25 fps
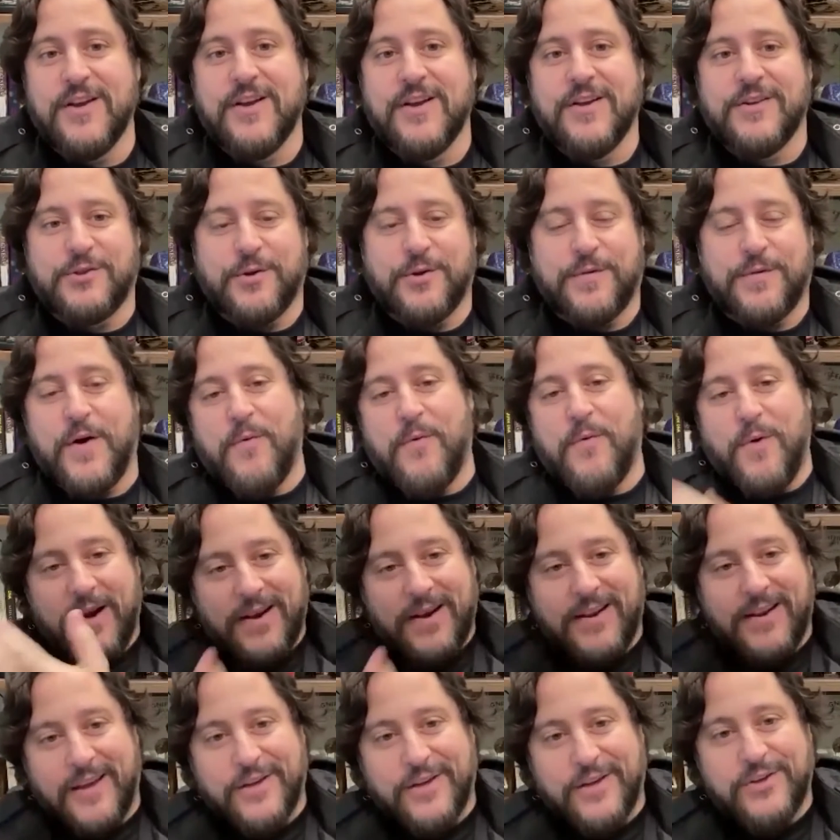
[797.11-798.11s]
So if I wanted to
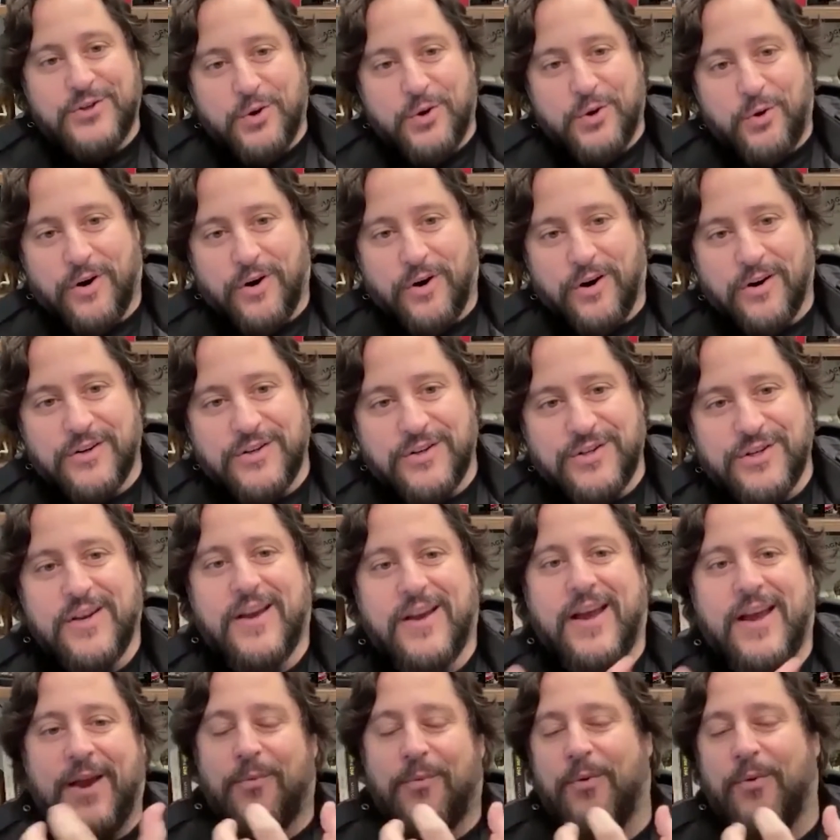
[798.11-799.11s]
get George
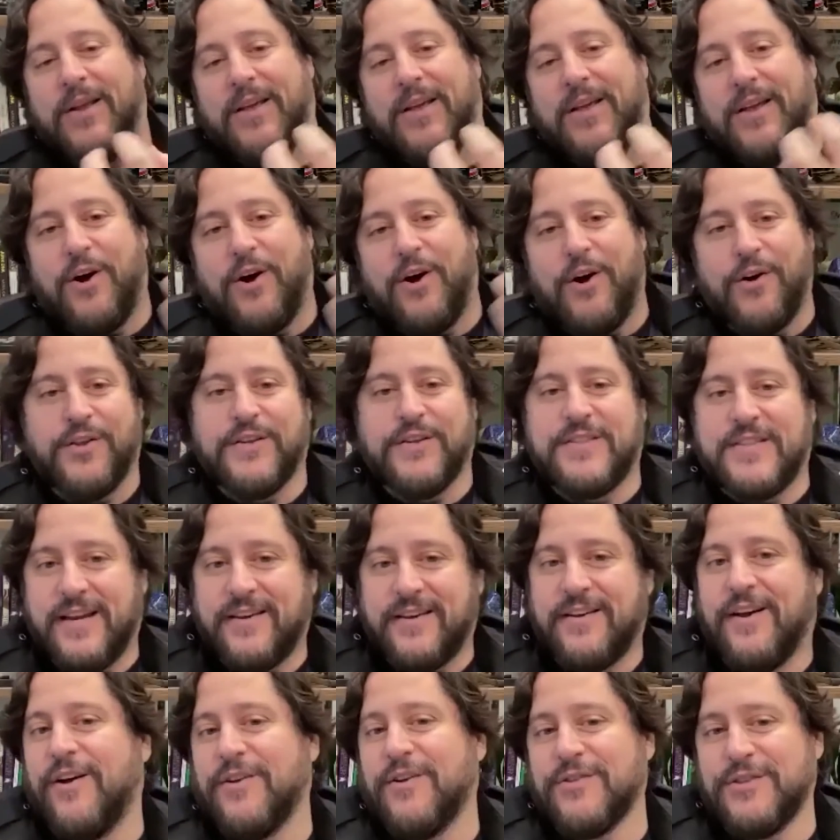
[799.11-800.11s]
and wanted to get all the
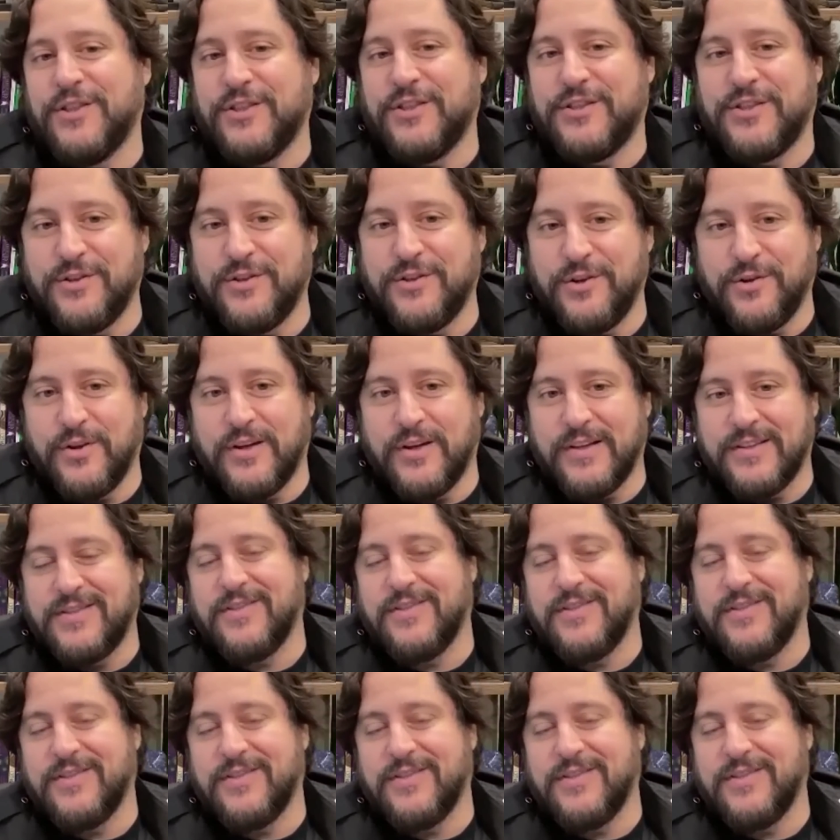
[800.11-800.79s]
technologies to do this,